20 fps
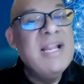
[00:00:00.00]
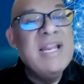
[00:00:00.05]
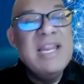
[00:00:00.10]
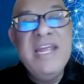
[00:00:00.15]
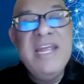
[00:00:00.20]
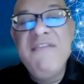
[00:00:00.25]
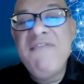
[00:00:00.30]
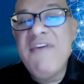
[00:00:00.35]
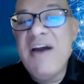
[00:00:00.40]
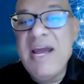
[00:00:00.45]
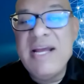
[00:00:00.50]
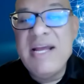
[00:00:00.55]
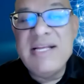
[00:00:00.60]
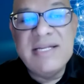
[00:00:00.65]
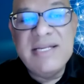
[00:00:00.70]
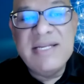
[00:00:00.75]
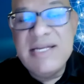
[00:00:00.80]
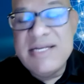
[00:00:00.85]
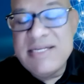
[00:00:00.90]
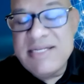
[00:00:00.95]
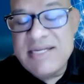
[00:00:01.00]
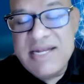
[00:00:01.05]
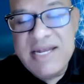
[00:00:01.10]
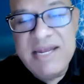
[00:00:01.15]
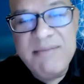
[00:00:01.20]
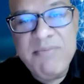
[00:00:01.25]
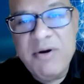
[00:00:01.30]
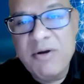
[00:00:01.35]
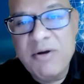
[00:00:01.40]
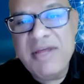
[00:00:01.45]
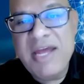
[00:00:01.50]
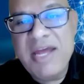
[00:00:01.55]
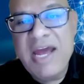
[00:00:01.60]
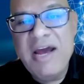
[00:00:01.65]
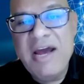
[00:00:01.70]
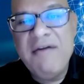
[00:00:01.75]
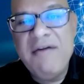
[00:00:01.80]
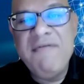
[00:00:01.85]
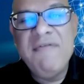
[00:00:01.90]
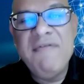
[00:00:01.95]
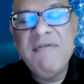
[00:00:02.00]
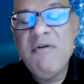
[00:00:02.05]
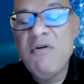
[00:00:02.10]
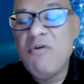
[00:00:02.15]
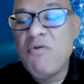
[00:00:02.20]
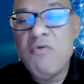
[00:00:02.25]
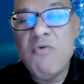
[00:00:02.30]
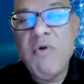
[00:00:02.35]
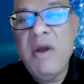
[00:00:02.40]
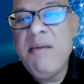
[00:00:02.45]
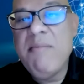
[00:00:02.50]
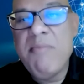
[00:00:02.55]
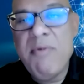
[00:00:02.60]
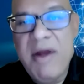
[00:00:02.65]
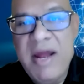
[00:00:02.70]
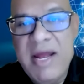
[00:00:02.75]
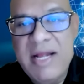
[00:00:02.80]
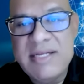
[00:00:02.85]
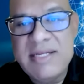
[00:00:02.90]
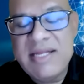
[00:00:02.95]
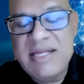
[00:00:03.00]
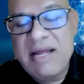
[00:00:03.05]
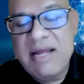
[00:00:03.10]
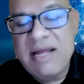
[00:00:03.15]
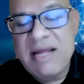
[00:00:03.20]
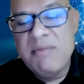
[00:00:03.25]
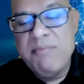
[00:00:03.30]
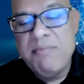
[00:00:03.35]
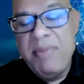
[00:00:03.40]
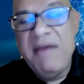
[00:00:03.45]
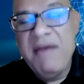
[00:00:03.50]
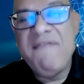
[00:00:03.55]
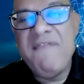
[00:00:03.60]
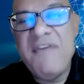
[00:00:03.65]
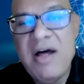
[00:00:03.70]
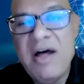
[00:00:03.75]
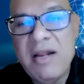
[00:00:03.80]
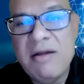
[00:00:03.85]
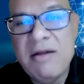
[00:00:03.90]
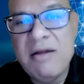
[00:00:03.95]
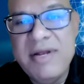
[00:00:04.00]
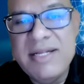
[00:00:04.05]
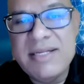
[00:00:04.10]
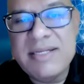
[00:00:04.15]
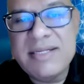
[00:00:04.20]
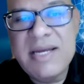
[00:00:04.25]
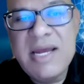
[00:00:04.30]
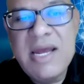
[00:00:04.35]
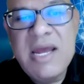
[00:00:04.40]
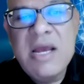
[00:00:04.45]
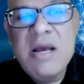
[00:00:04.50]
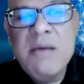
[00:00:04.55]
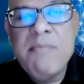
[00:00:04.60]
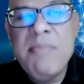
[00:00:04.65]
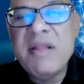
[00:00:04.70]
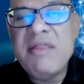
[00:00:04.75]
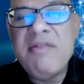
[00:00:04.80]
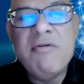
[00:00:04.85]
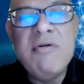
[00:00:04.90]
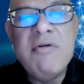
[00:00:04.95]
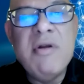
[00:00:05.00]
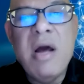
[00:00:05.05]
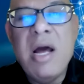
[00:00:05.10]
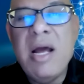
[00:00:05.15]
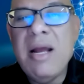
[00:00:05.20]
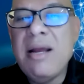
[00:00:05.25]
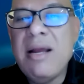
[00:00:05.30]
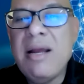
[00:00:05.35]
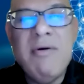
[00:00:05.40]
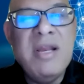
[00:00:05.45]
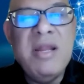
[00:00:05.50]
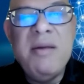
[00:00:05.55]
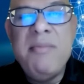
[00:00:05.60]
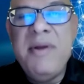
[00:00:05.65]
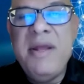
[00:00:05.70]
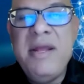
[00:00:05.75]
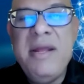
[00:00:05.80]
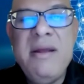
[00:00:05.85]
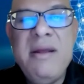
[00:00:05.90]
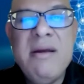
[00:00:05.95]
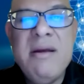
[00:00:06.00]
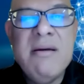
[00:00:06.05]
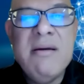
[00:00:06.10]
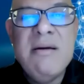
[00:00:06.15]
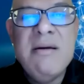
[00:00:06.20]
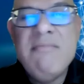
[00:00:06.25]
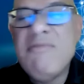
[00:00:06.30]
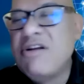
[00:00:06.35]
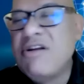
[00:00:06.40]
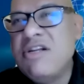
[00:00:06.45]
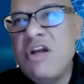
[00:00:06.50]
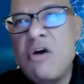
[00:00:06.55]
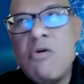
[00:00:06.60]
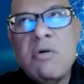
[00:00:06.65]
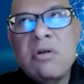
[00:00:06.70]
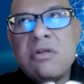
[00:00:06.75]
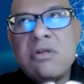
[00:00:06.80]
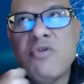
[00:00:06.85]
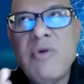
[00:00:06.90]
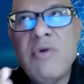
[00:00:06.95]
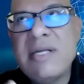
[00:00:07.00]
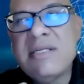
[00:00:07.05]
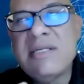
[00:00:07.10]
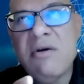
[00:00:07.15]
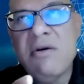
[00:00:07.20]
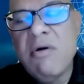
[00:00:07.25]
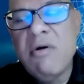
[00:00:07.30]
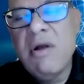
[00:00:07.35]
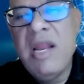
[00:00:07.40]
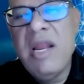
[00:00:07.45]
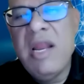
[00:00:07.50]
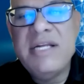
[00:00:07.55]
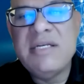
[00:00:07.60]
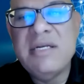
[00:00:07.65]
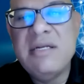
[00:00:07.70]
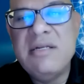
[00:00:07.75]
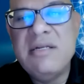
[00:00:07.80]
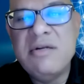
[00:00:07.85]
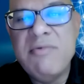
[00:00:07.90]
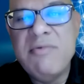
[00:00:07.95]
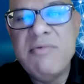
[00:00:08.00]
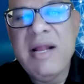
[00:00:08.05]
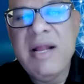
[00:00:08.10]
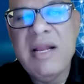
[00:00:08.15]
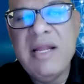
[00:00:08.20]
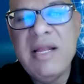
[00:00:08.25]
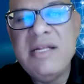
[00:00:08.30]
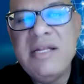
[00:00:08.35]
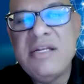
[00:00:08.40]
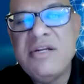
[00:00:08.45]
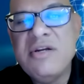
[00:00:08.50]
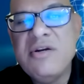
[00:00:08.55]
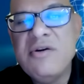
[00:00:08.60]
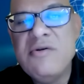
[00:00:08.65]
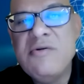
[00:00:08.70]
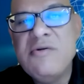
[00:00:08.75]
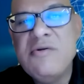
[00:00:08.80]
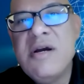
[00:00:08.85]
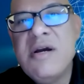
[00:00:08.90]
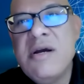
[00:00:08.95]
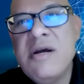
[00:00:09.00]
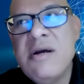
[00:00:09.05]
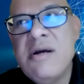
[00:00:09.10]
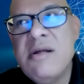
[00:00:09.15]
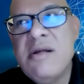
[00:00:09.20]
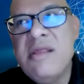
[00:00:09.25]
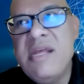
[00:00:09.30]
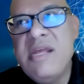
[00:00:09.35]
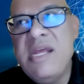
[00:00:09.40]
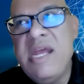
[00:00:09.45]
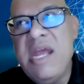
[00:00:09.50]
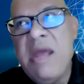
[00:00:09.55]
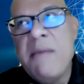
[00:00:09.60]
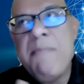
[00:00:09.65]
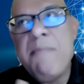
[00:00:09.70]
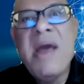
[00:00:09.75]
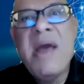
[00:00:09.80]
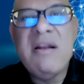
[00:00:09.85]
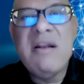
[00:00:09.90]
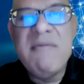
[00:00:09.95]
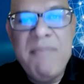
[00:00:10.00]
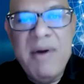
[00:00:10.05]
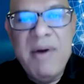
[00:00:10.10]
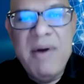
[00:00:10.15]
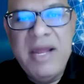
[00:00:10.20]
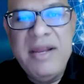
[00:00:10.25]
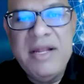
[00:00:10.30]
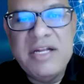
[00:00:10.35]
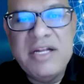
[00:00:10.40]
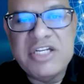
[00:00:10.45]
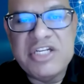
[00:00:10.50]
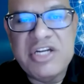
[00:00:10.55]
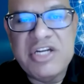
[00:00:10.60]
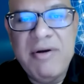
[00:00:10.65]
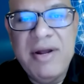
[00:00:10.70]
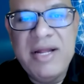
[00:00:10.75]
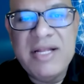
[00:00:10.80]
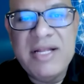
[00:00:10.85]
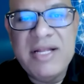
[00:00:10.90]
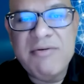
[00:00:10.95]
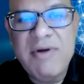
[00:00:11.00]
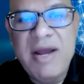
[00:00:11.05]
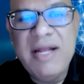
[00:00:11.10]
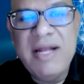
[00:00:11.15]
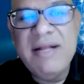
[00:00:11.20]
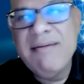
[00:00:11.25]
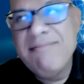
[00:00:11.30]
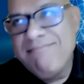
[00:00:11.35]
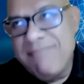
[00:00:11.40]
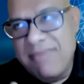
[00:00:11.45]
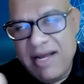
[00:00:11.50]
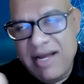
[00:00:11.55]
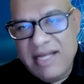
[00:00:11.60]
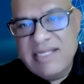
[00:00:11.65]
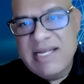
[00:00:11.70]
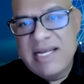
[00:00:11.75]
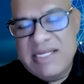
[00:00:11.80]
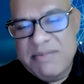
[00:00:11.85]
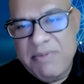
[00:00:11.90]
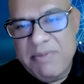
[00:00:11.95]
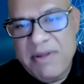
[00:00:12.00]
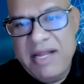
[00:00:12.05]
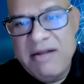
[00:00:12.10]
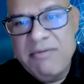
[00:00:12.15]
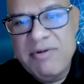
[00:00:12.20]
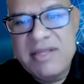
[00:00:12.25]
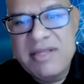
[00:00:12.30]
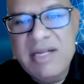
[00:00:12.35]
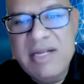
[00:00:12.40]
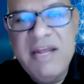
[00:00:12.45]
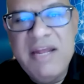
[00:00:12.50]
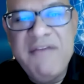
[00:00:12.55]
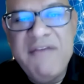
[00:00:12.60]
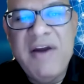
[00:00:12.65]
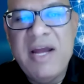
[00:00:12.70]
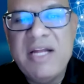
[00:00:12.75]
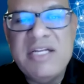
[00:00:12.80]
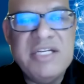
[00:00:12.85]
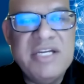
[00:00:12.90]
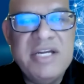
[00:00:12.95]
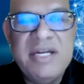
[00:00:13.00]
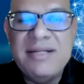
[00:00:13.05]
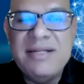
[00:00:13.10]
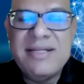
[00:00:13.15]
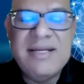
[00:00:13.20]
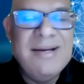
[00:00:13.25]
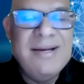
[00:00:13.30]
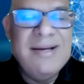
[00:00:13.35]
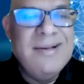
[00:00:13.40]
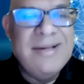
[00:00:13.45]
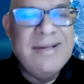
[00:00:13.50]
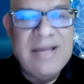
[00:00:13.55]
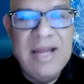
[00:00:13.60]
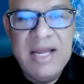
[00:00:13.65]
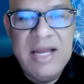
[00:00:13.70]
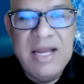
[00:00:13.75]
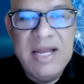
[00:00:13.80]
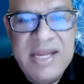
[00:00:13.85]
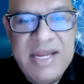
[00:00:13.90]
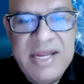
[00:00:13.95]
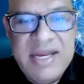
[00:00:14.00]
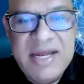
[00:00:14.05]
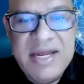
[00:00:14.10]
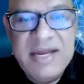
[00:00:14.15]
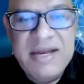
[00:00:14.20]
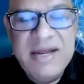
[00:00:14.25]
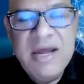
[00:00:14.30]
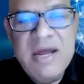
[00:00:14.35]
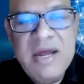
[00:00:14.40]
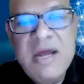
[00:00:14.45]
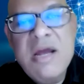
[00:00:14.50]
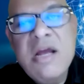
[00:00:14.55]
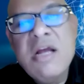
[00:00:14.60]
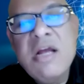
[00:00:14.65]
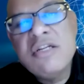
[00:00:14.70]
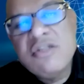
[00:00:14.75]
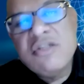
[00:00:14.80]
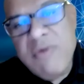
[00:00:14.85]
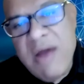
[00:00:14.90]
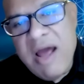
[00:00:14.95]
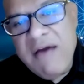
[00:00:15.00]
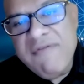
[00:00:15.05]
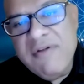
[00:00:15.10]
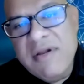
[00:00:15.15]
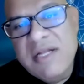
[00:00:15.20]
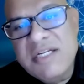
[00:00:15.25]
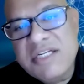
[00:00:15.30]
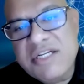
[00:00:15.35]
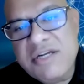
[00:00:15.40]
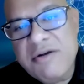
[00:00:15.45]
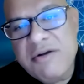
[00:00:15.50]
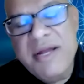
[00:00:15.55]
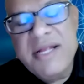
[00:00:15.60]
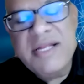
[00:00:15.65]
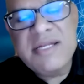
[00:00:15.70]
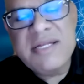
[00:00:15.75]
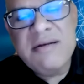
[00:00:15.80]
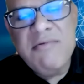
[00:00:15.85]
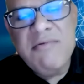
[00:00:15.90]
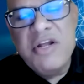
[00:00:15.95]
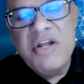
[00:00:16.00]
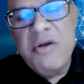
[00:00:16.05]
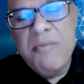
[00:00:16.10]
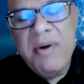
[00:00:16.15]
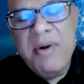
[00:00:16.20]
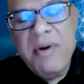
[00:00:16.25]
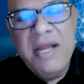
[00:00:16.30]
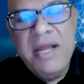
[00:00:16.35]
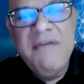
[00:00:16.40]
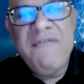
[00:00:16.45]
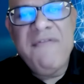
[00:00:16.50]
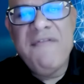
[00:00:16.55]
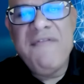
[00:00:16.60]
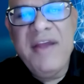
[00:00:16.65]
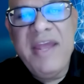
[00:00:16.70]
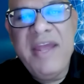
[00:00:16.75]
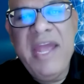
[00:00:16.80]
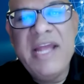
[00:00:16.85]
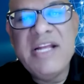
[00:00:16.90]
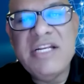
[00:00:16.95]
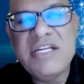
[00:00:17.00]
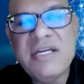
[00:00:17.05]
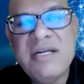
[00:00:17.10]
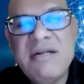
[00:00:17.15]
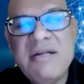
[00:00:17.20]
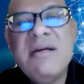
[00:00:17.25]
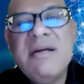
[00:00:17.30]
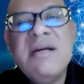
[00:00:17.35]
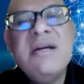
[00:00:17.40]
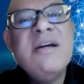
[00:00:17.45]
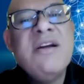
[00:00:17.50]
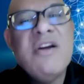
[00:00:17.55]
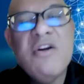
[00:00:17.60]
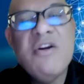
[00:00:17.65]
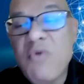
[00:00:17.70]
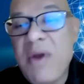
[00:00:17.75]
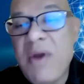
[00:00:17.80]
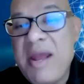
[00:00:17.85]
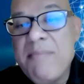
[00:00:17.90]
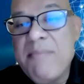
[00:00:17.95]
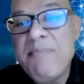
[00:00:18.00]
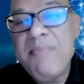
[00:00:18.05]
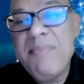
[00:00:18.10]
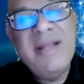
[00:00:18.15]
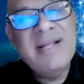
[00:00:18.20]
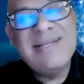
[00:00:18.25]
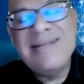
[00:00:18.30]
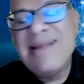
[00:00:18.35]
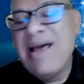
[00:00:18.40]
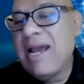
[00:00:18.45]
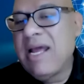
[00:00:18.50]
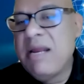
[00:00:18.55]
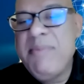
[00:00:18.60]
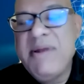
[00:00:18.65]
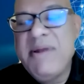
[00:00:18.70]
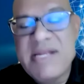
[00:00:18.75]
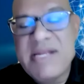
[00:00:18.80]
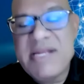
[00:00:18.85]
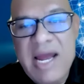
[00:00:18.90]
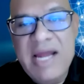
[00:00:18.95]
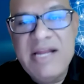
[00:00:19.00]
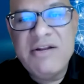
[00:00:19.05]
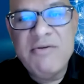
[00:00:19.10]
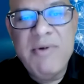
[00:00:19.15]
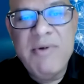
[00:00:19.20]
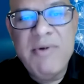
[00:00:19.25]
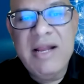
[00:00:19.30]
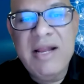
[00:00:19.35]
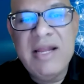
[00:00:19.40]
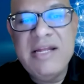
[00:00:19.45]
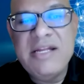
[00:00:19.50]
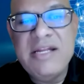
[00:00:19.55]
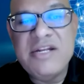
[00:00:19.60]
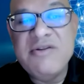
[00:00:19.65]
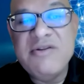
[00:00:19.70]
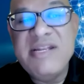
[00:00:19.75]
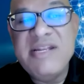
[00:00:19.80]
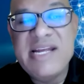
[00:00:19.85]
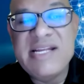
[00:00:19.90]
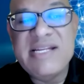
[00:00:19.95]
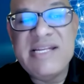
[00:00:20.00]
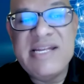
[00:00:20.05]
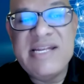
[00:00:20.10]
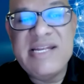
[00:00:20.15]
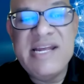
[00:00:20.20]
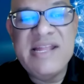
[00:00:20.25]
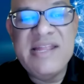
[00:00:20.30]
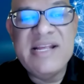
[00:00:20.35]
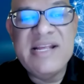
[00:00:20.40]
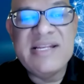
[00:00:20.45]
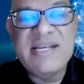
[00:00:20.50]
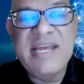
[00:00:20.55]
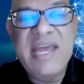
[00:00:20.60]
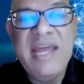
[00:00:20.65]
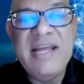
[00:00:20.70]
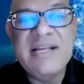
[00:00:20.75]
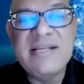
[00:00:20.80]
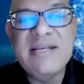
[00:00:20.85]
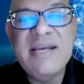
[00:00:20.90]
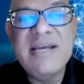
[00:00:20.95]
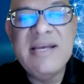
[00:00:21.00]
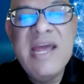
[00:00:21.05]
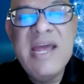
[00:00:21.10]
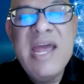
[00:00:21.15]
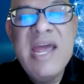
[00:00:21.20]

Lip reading: Levi's and Disney both have great brands that with big followings, but they're not going to be, there's no trust correlation directly to the impact of buying insurance, right? As I explained with the Levi jeans, not needed. Travel insurance, when you're buying it for vacation, great, but it's not going to be tied directly to Disney in this case.